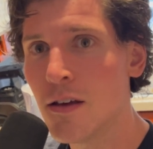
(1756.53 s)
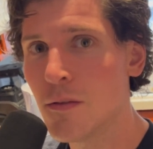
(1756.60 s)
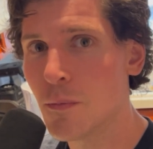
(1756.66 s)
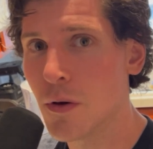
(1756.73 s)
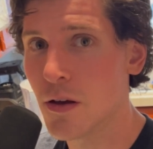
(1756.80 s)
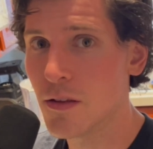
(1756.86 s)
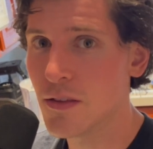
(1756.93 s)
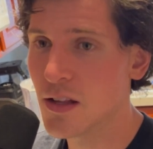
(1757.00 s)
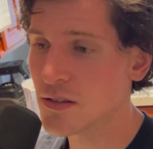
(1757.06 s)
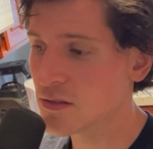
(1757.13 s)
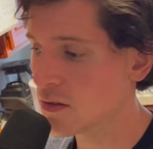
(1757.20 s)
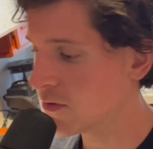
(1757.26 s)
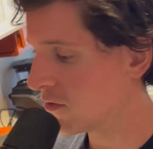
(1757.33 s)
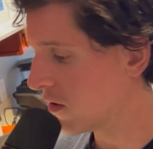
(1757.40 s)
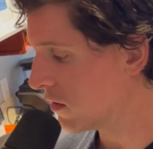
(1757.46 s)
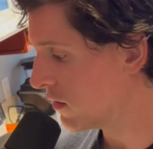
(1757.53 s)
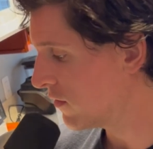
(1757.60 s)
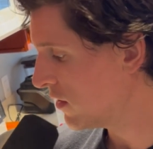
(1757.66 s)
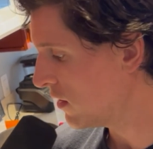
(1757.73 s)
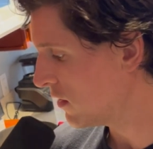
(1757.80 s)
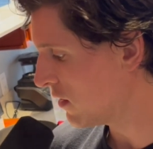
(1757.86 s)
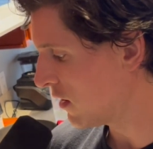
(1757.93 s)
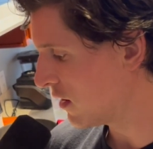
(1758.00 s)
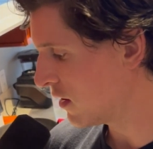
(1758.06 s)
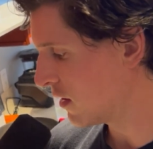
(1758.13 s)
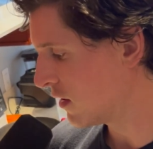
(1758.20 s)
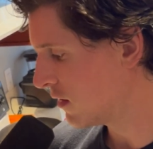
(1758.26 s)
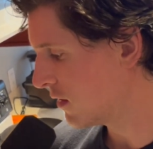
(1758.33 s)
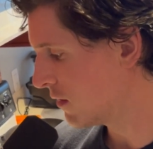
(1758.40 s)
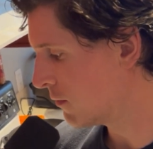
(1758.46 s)
but that's the fun of it,
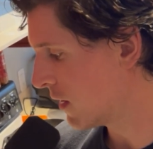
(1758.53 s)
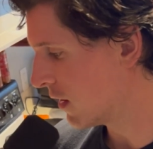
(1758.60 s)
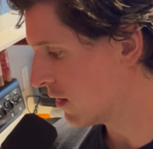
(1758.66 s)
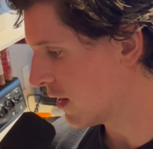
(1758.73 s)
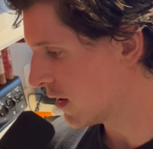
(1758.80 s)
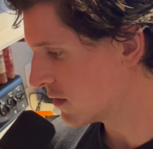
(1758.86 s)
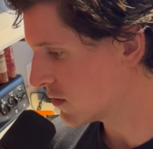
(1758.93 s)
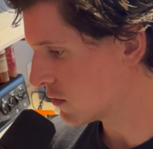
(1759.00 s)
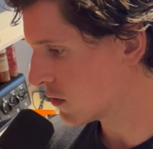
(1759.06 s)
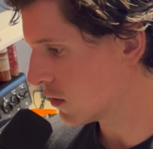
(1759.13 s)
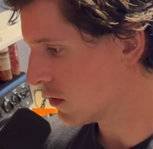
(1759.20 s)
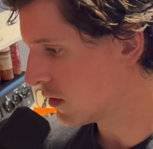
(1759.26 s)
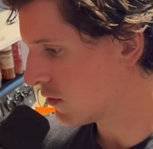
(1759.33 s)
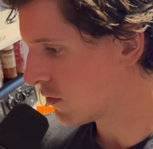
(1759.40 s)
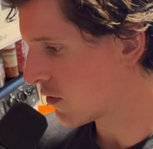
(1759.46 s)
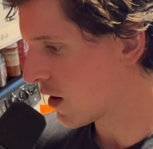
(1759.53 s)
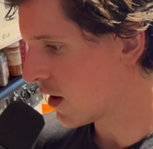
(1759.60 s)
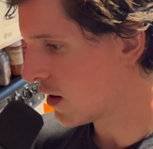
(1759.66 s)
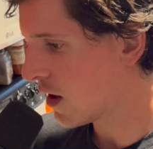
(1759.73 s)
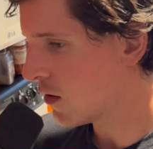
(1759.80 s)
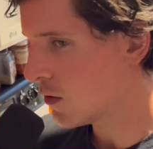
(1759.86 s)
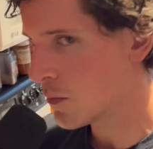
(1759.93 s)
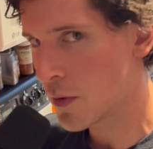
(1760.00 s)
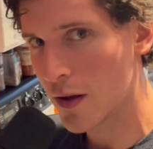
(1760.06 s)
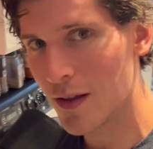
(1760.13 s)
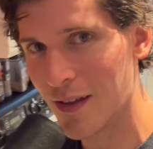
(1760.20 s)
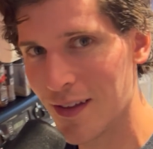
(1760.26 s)
and my legs are totally fried out, but